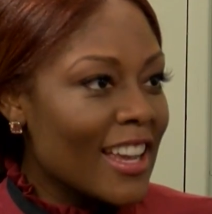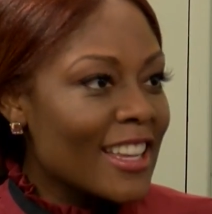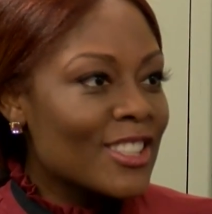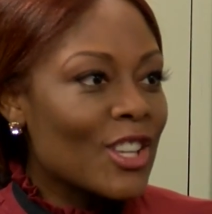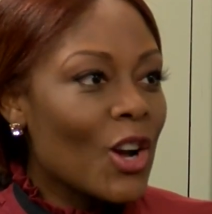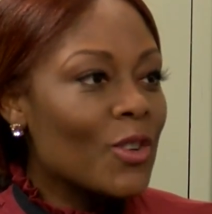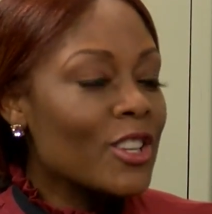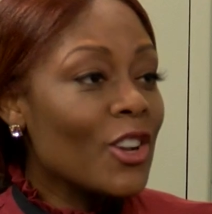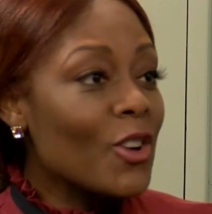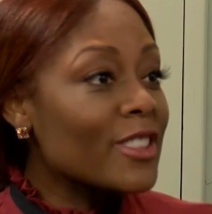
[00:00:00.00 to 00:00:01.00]
So,
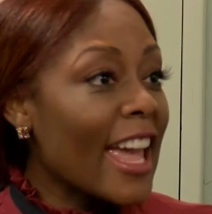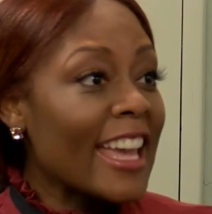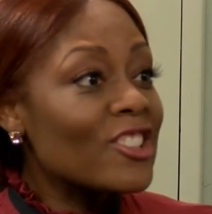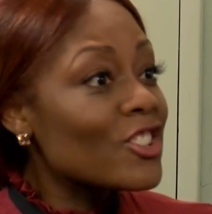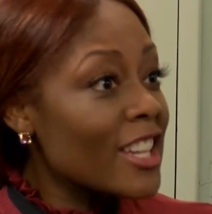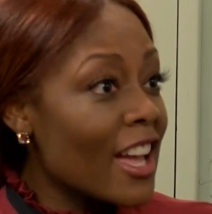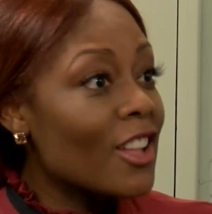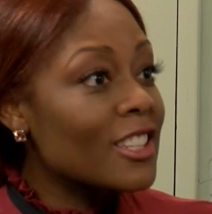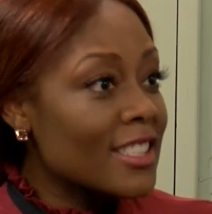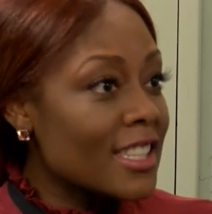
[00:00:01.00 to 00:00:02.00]
you know, the
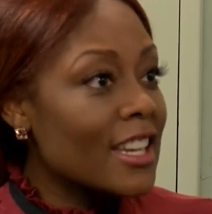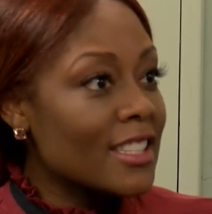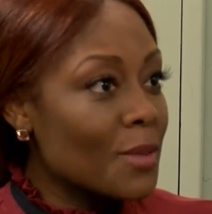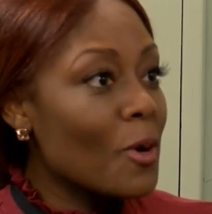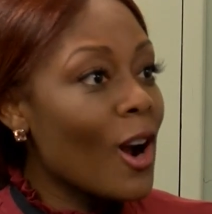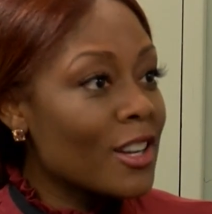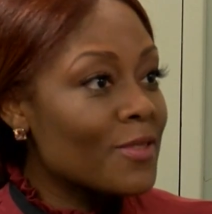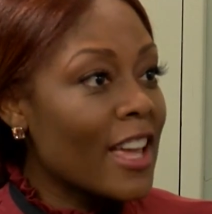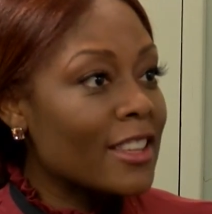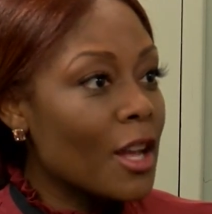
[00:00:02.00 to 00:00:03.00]
HDL is, is a part of
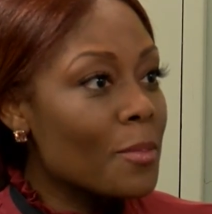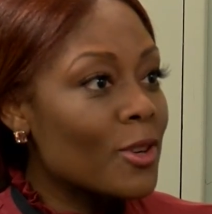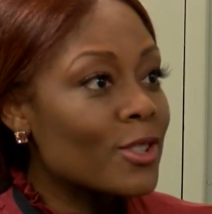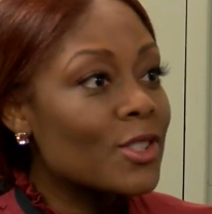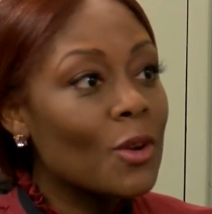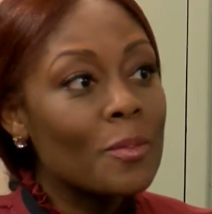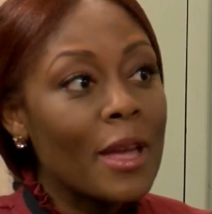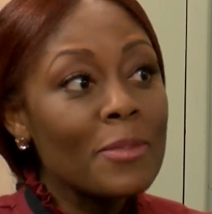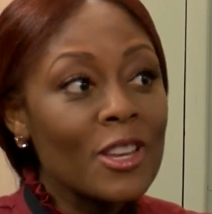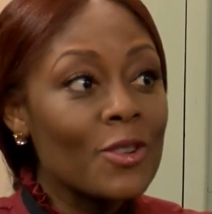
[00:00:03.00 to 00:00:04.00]
that number. So
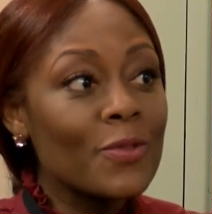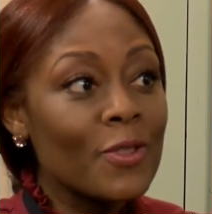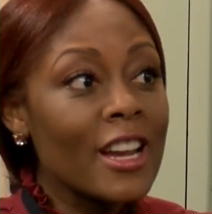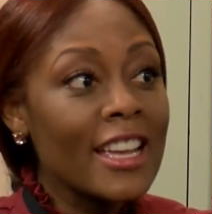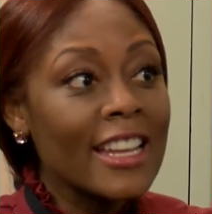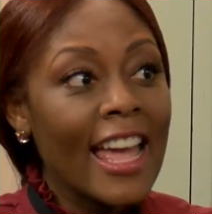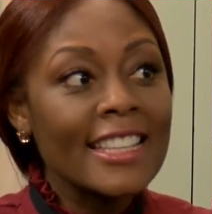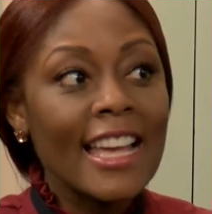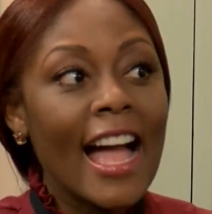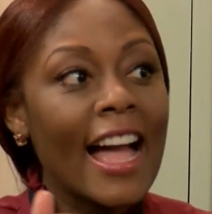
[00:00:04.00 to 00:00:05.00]
maybe your friend
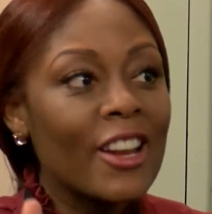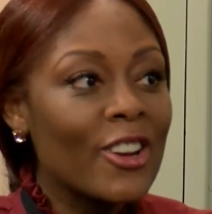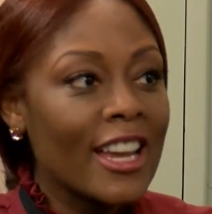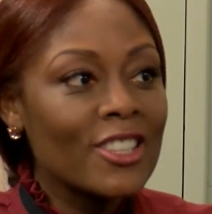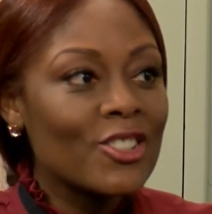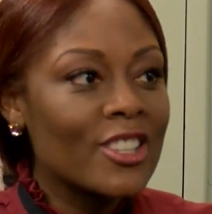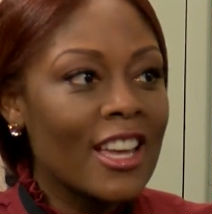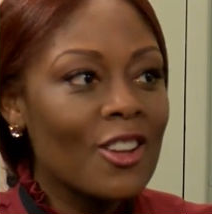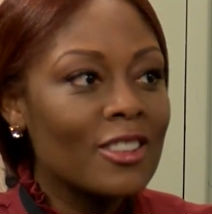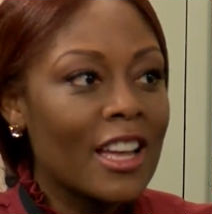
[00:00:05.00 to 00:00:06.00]
has a higher
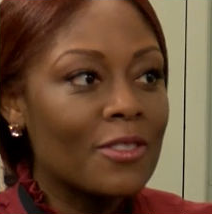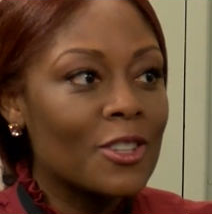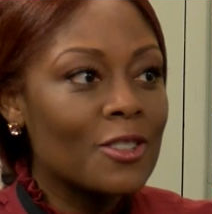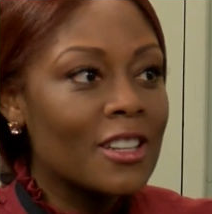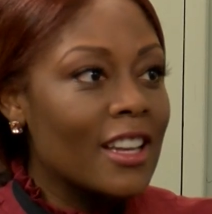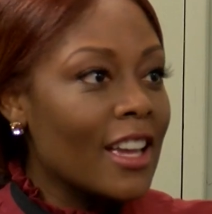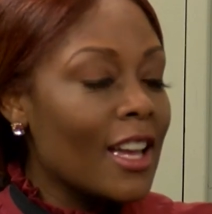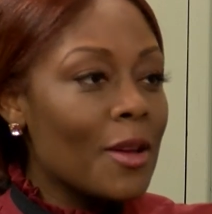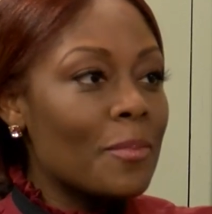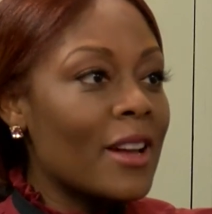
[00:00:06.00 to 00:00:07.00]
HDL level,
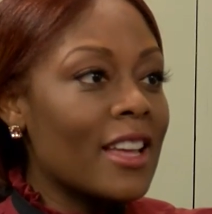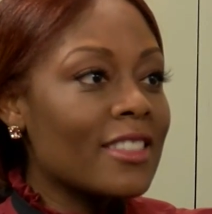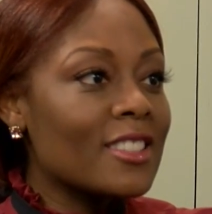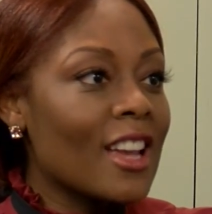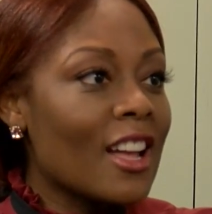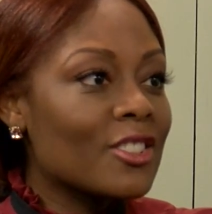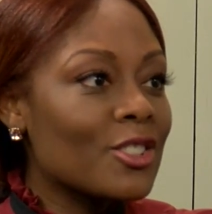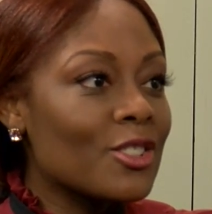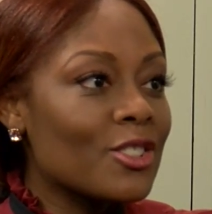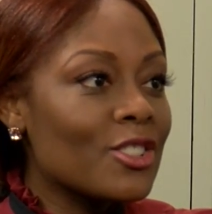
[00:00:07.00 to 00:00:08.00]
but the
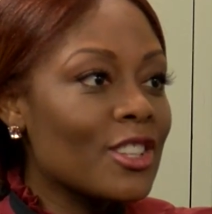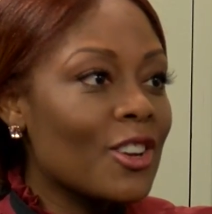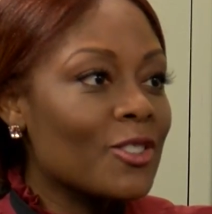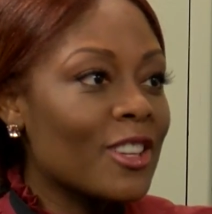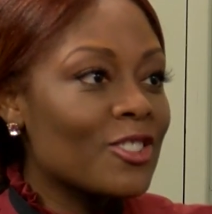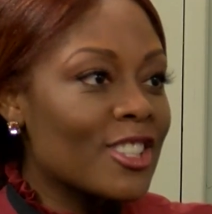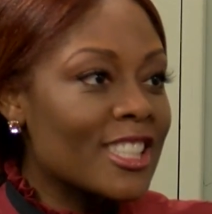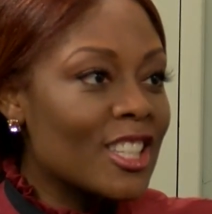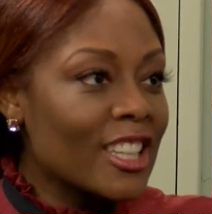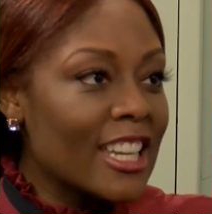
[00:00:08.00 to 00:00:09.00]
doctors, you know, they're
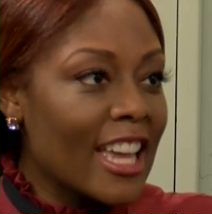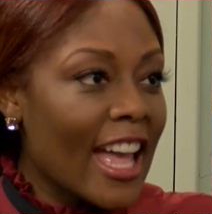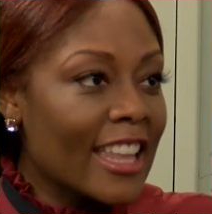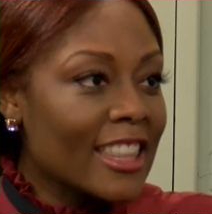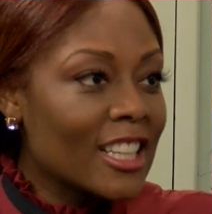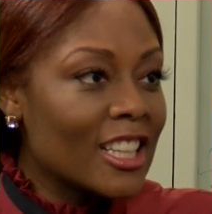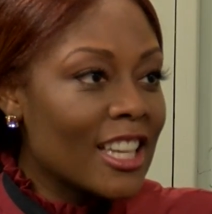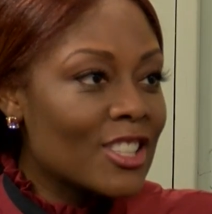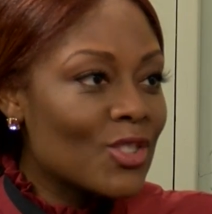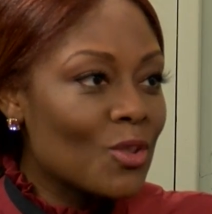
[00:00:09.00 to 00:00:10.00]
just looking at the
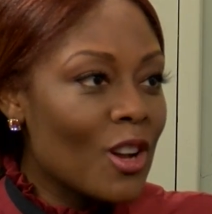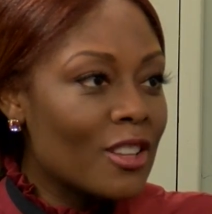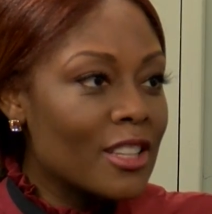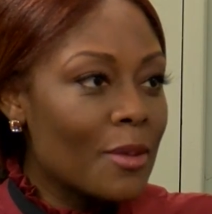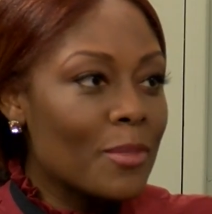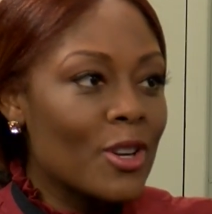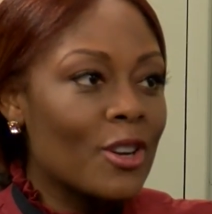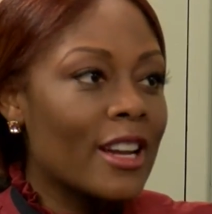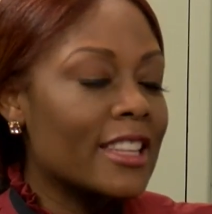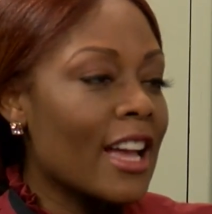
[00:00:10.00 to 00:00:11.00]
cholesterol
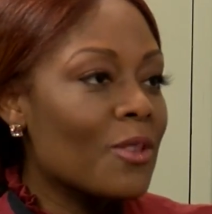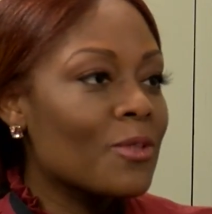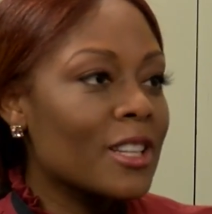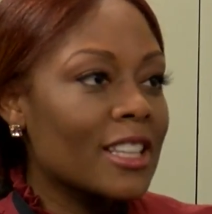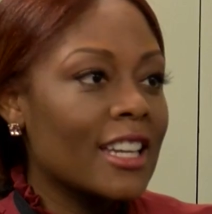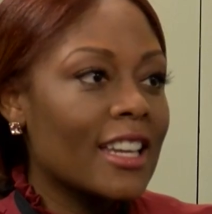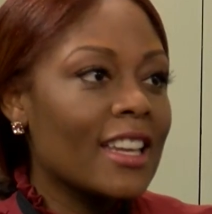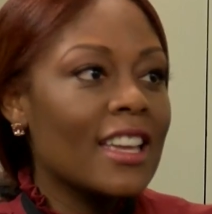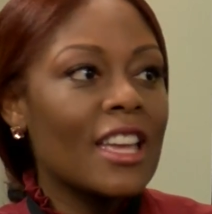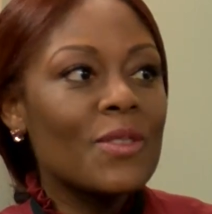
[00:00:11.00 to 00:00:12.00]
number and not really
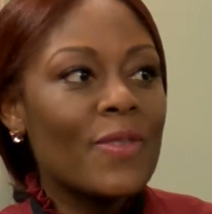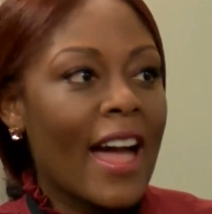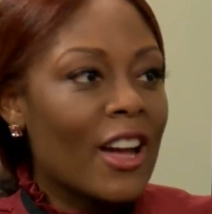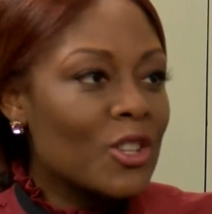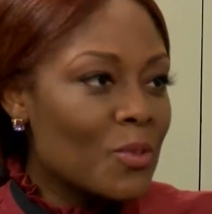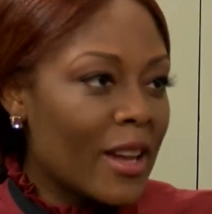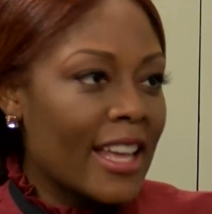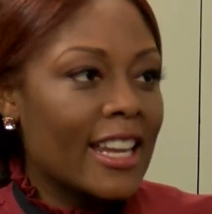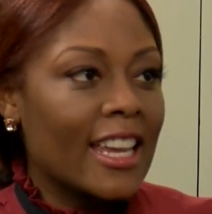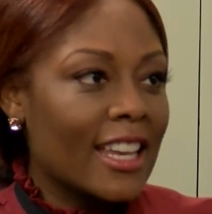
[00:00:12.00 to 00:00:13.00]

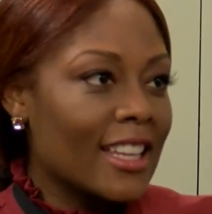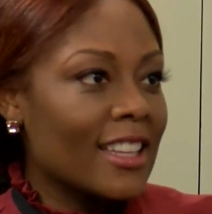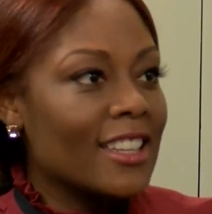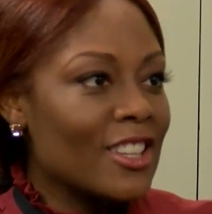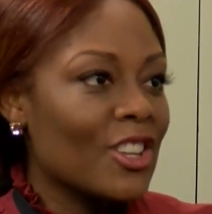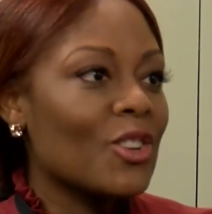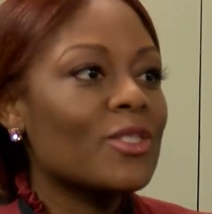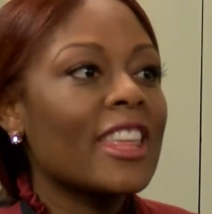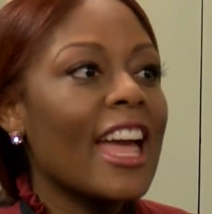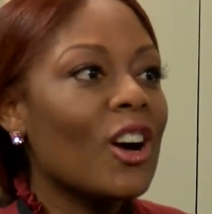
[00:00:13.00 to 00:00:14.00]
evaluating, you know,
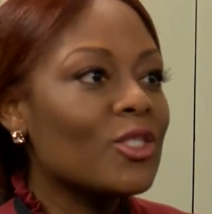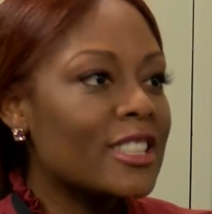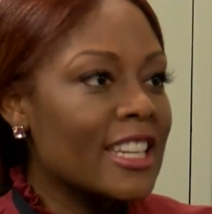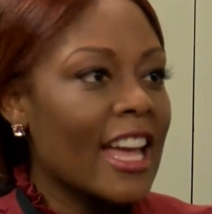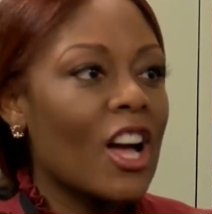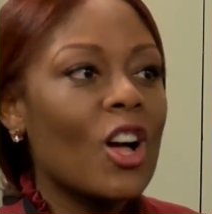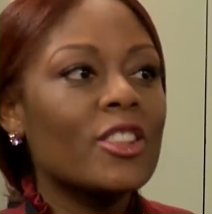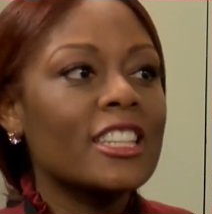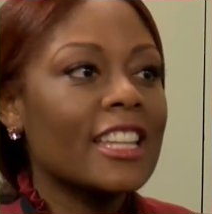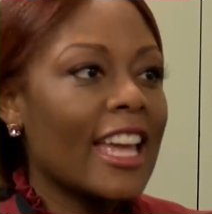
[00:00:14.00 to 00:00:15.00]
the
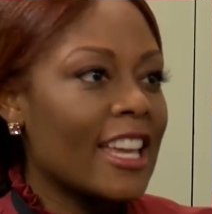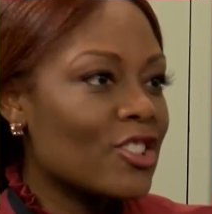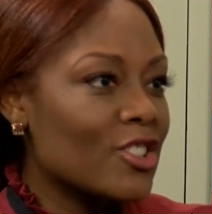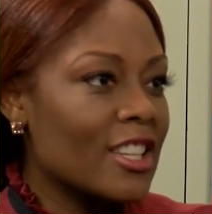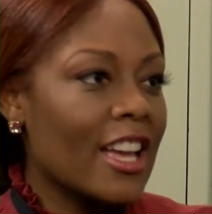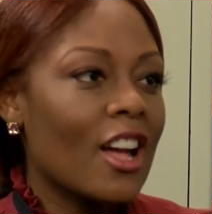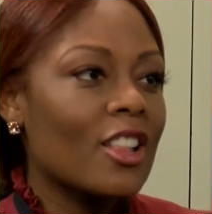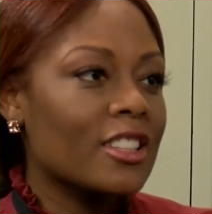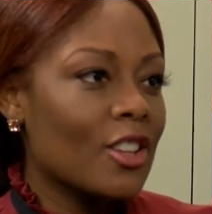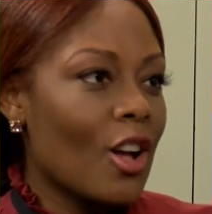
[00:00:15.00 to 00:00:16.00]
LDL and the
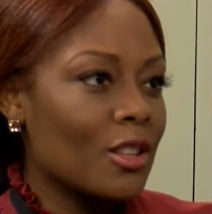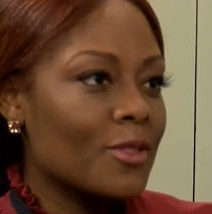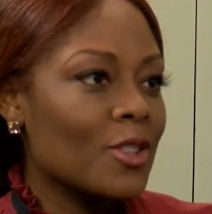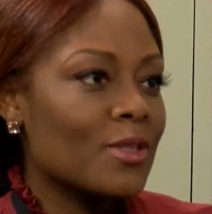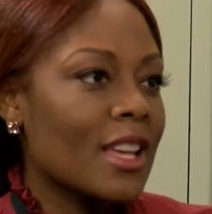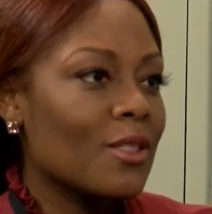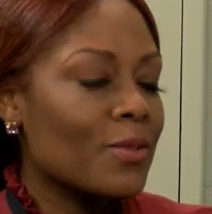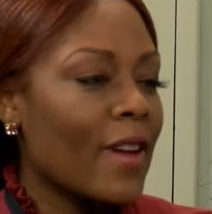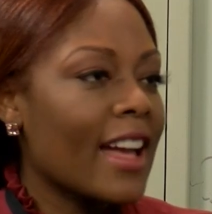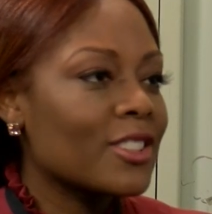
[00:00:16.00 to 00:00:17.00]
HDL and all of those other
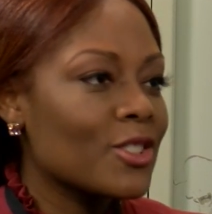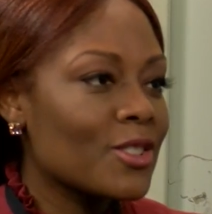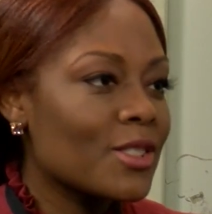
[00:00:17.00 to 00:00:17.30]
factors.